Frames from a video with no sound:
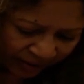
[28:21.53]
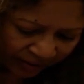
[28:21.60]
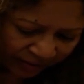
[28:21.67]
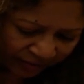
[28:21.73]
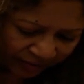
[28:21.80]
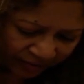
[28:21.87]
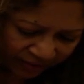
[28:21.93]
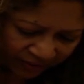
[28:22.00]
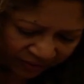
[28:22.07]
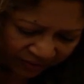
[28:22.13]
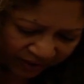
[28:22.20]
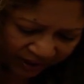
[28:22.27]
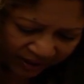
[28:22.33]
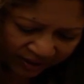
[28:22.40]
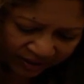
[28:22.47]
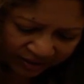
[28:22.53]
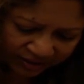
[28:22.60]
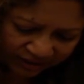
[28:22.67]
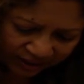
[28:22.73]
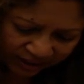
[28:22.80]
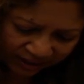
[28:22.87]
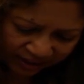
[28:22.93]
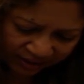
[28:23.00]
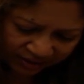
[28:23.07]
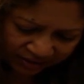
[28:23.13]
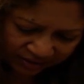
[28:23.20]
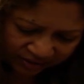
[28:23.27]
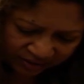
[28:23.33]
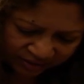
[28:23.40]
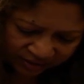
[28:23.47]
For valence
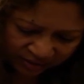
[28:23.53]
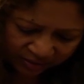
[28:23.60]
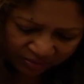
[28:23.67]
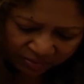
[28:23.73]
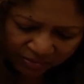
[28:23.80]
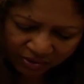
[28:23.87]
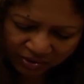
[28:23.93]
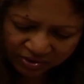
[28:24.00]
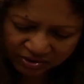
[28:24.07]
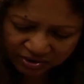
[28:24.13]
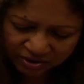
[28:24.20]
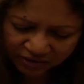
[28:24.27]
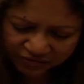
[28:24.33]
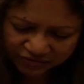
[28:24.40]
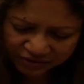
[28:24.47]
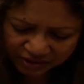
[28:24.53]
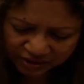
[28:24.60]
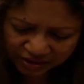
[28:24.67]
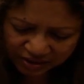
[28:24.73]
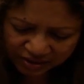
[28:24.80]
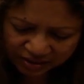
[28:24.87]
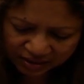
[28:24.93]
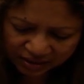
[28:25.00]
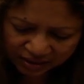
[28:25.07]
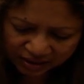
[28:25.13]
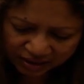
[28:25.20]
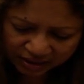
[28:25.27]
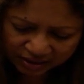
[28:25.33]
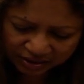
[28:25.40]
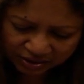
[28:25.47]
electrons, most of shielding
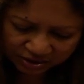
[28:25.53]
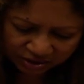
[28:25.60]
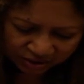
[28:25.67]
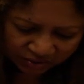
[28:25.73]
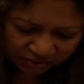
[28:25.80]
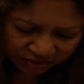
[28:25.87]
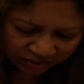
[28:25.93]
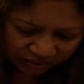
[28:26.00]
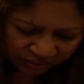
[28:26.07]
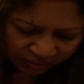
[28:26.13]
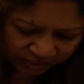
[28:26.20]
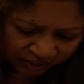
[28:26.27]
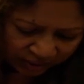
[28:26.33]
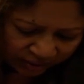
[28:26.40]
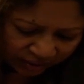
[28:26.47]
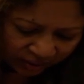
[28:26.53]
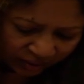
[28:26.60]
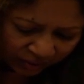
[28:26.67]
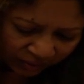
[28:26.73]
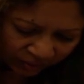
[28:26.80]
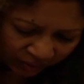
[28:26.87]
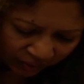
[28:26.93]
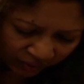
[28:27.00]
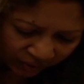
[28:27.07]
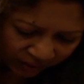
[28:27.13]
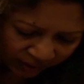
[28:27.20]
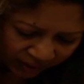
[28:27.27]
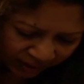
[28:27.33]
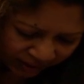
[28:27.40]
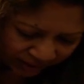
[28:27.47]
is due to the core
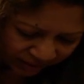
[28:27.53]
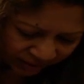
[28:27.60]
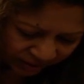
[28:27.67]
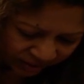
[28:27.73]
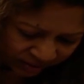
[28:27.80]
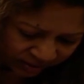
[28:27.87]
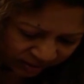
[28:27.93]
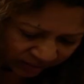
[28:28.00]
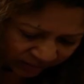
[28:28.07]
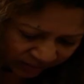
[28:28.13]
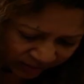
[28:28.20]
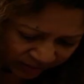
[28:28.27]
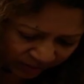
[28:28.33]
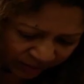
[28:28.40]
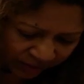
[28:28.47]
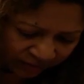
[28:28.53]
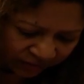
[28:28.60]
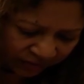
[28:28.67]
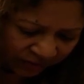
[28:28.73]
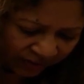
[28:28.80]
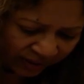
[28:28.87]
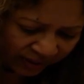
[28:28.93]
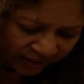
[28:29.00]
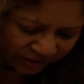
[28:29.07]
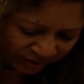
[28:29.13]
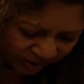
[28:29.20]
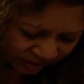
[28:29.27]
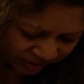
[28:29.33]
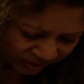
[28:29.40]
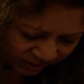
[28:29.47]
electrons. What is the meaning of core
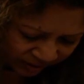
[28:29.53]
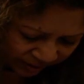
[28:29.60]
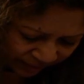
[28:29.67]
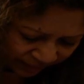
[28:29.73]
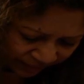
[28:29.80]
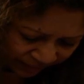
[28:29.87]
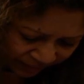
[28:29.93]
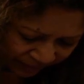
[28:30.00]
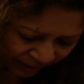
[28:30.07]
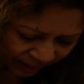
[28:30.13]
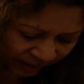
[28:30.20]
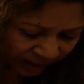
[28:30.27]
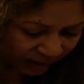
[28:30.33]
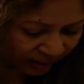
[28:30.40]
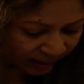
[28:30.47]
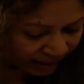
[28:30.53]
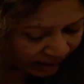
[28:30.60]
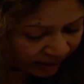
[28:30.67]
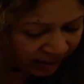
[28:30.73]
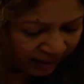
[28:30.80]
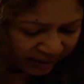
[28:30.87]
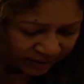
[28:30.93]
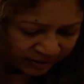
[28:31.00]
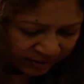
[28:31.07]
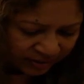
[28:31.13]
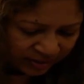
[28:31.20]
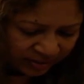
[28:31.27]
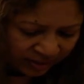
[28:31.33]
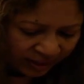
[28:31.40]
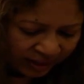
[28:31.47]
electrons? Inner
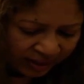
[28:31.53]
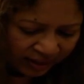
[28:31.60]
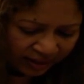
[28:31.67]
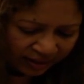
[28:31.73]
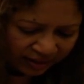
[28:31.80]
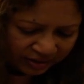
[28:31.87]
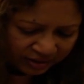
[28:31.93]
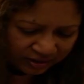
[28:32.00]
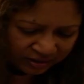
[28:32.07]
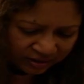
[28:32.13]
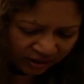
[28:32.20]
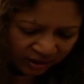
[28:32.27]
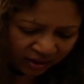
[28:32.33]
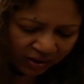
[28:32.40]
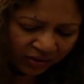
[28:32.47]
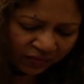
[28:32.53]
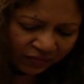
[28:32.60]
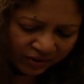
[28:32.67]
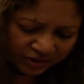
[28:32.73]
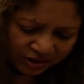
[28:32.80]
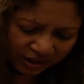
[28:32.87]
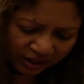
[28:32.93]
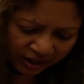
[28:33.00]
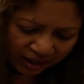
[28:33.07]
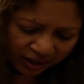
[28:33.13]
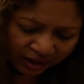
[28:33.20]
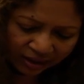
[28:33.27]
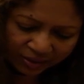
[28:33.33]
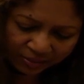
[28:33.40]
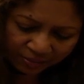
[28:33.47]
electrons, which
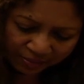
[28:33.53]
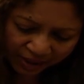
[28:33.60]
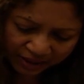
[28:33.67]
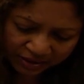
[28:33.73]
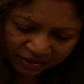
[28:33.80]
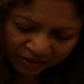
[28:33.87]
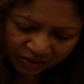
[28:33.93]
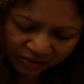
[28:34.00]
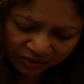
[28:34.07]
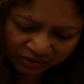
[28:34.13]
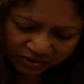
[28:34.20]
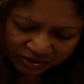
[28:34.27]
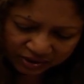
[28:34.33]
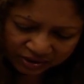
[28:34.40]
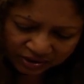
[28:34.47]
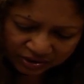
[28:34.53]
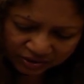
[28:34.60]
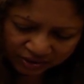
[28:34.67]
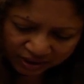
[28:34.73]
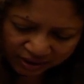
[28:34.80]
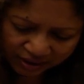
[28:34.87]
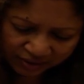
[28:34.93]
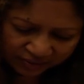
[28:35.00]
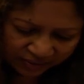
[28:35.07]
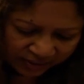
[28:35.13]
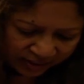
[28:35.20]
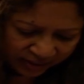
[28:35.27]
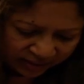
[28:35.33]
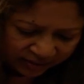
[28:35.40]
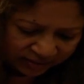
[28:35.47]
are much closer to the
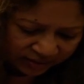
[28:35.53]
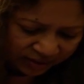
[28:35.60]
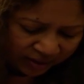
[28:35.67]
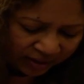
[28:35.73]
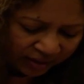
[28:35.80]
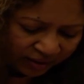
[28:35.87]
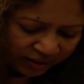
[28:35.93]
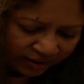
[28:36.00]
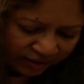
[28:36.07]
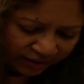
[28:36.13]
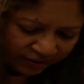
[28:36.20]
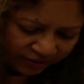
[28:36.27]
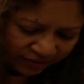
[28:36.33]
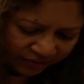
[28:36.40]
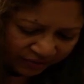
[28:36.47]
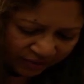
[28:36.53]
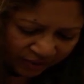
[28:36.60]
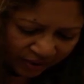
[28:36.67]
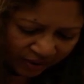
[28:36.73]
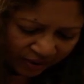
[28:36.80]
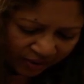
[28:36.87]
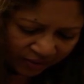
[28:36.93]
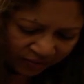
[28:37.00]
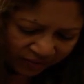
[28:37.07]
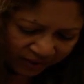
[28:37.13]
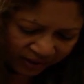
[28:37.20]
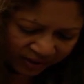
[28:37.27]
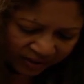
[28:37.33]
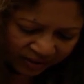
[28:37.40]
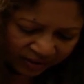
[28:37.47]
nucleus. Therefore,
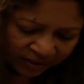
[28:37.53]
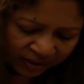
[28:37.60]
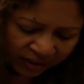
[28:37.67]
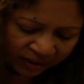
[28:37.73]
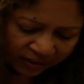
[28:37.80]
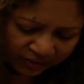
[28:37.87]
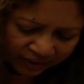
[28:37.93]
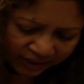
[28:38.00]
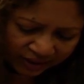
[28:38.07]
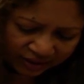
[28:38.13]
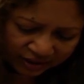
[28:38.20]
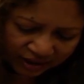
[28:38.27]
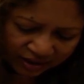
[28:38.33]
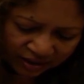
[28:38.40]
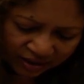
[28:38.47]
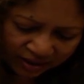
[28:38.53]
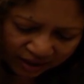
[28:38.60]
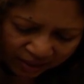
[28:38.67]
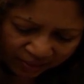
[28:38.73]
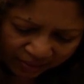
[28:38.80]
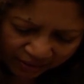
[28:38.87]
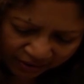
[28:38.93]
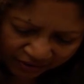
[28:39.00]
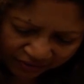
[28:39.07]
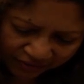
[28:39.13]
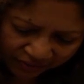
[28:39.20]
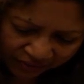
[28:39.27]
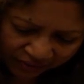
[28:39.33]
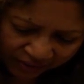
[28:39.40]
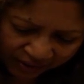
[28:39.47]
when greater the number of
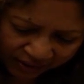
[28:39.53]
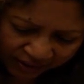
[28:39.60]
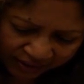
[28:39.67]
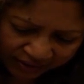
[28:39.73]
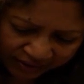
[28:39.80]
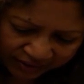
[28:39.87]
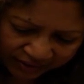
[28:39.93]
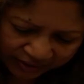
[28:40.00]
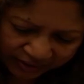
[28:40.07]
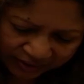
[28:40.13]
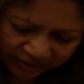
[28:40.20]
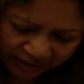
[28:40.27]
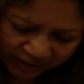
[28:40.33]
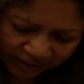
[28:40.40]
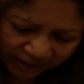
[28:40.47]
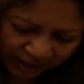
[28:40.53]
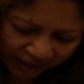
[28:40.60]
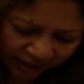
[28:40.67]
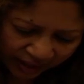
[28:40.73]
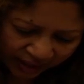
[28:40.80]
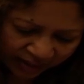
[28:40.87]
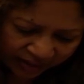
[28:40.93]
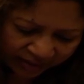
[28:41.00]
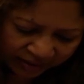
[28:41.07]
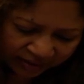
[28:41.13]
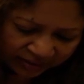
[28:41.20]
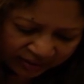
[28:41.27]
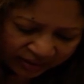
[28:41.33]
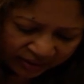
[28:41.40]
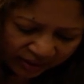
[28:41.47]
core electrons, higher
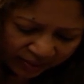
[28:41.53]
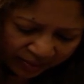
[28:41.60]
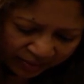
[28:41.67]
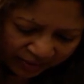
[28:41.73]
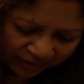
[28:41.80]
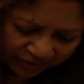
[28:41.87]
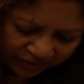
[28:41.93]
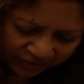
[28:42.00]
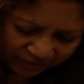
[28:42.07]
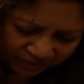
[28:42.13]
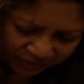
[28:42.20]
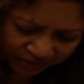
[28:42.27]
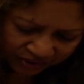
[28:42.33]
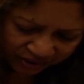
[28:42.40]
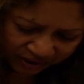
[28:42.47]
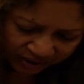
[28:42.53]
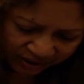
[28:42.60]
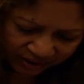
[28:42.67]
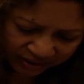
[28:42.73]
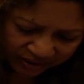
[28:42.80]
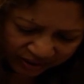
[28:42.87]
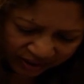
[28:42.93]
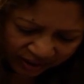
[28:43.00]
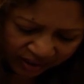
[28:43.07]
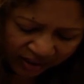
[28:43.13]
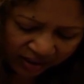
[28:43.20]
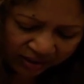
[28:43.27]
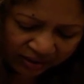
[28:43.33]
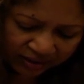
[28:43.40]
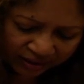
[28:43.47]
the number of core shells,
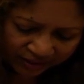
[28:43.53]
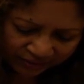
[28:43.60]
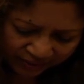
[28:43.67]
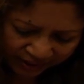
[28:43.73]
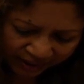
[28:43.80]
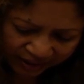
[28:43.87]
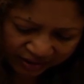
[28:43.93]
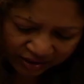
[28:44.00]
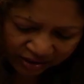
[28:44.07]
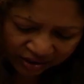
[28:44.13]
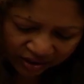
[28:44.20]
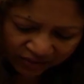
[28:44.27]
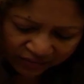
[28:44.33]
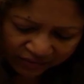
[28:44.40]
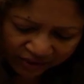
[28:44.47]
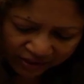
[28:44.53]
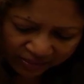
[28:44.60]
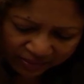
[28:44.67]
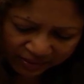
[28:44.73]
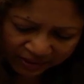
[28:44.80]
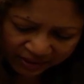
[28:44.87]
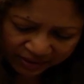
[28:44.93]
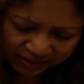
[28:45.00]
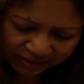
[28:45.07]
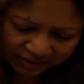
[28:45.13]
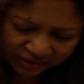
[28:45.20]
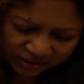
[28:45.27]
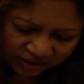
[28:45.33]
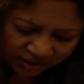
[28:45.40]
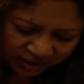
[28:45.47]
the greater will be the
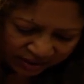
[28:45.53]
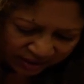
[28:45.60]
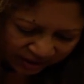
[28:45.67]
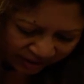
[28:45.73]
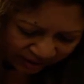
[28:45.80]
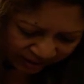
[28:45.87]
shielding